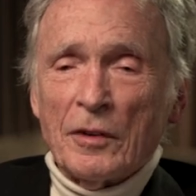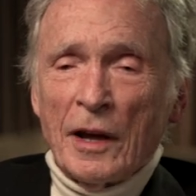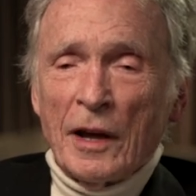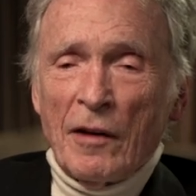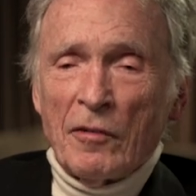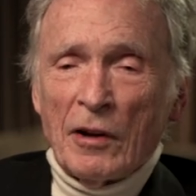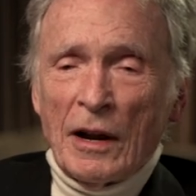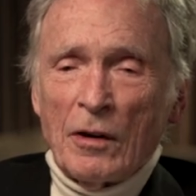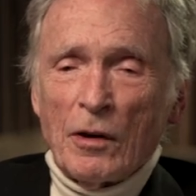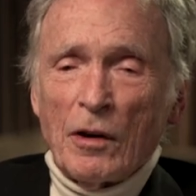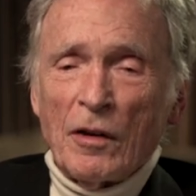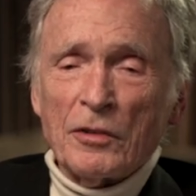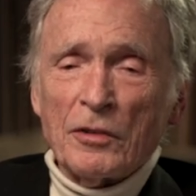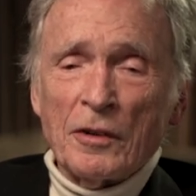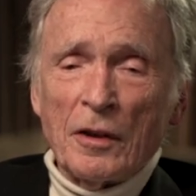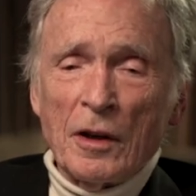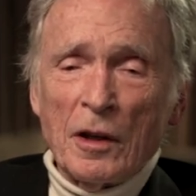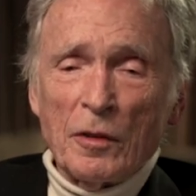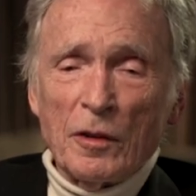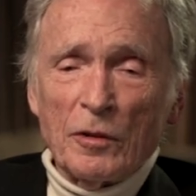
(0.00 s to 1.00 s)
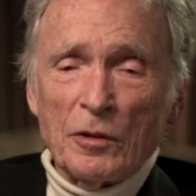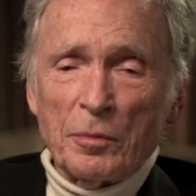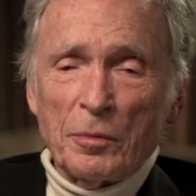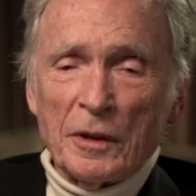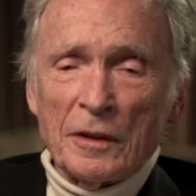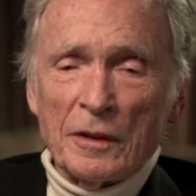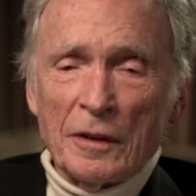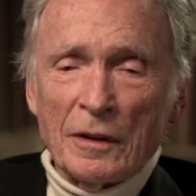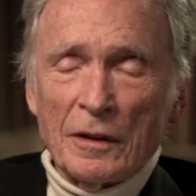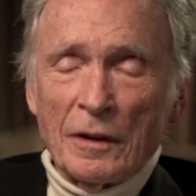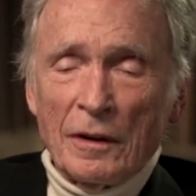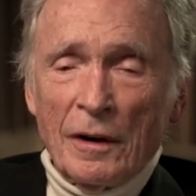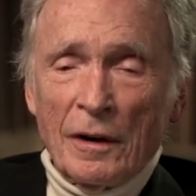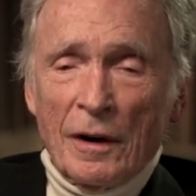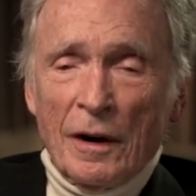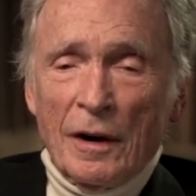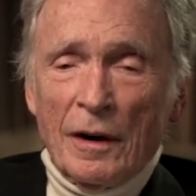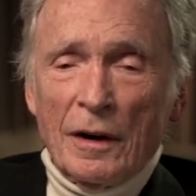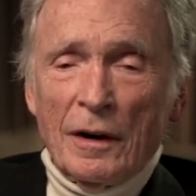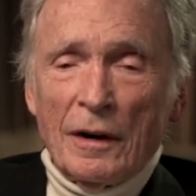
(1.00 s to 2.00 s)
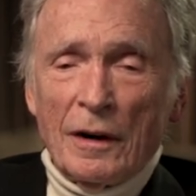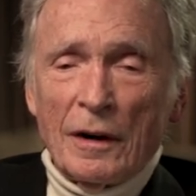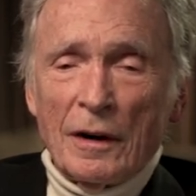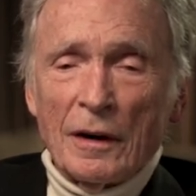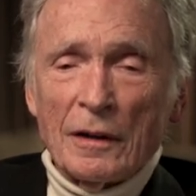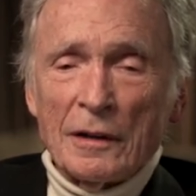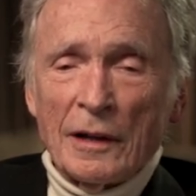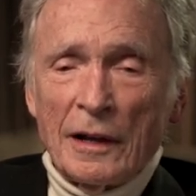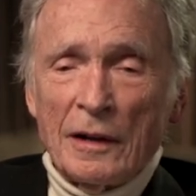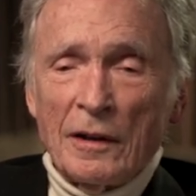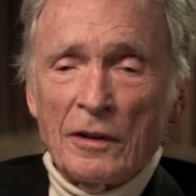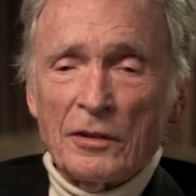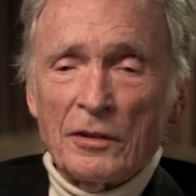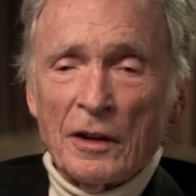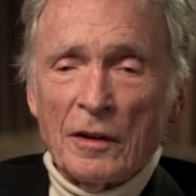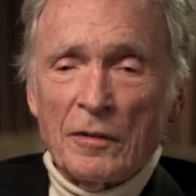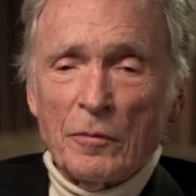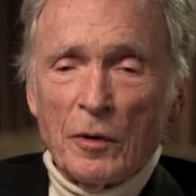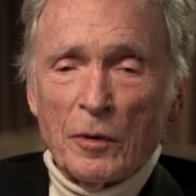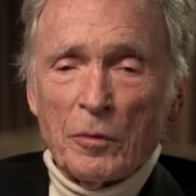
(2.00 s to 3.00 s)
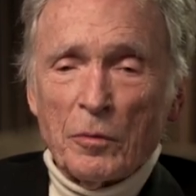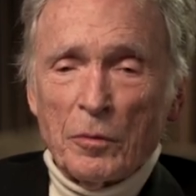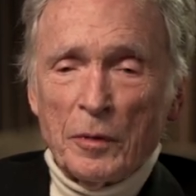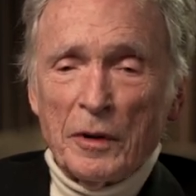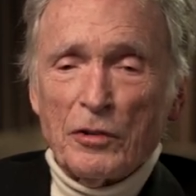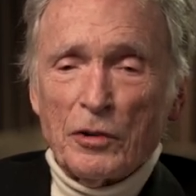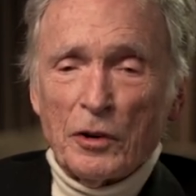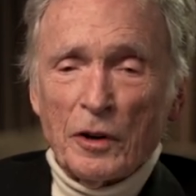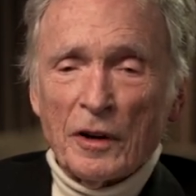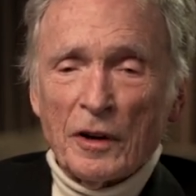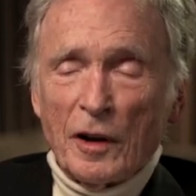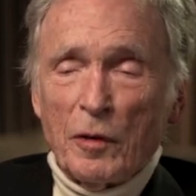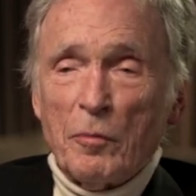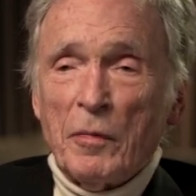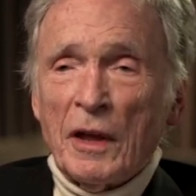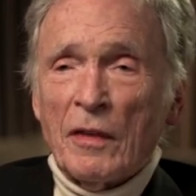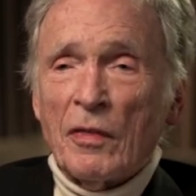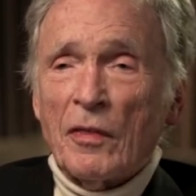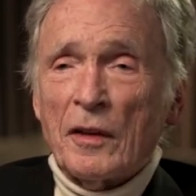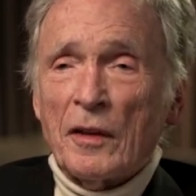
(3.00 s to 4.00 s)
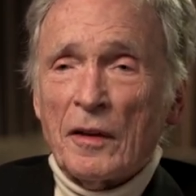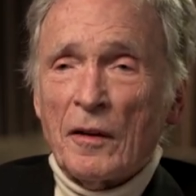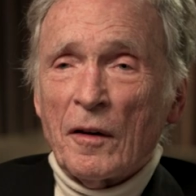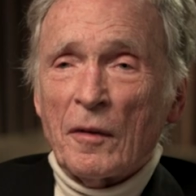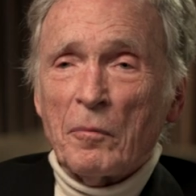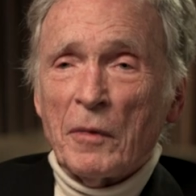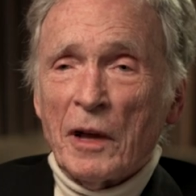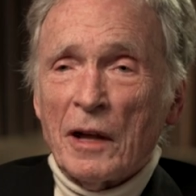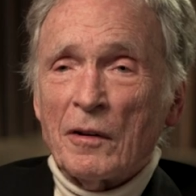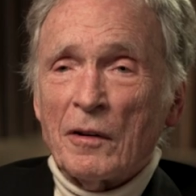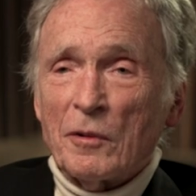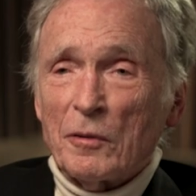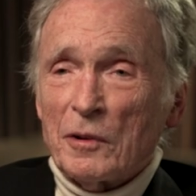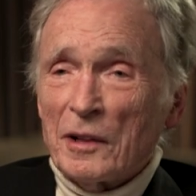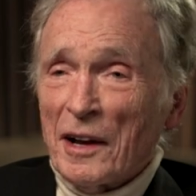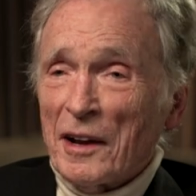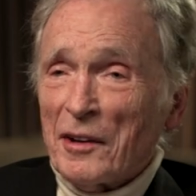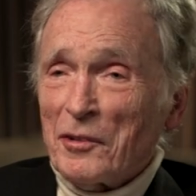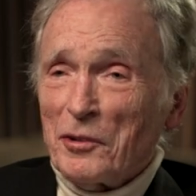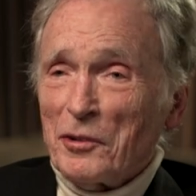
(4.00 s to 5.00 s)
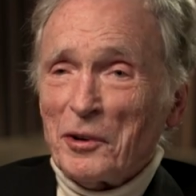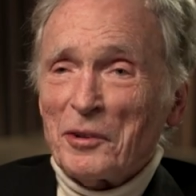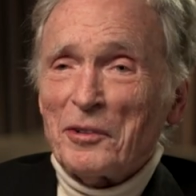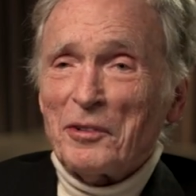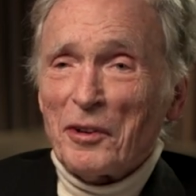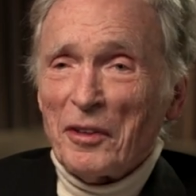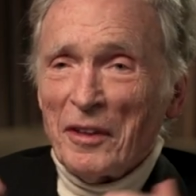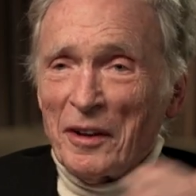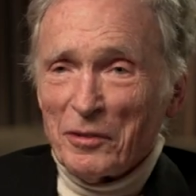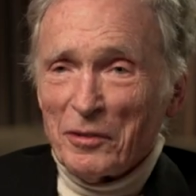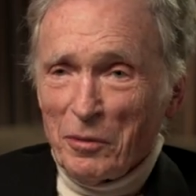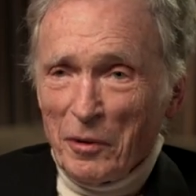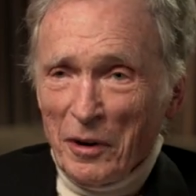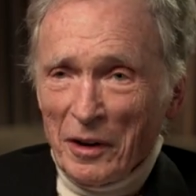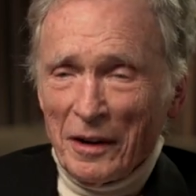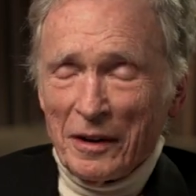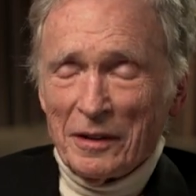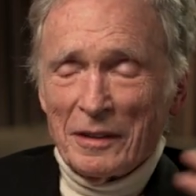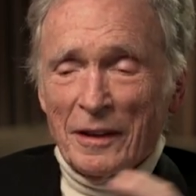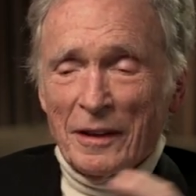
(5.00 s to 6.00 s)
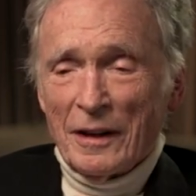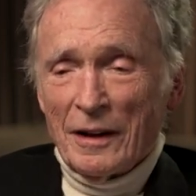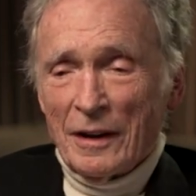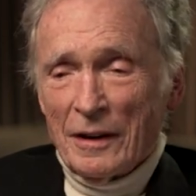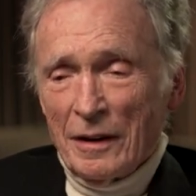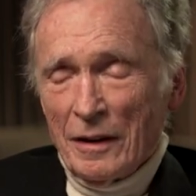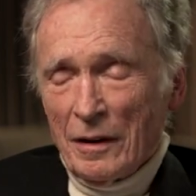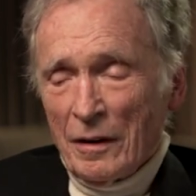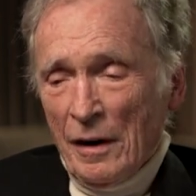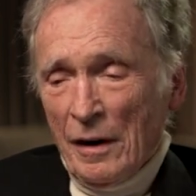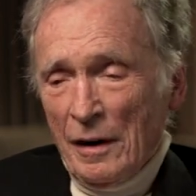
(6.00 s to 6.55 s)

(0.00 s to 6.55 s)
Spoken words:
Cavett, I don't know if I tell you this, but a lady said, be sure to commend the young man who lectured. So that's where I got that idea.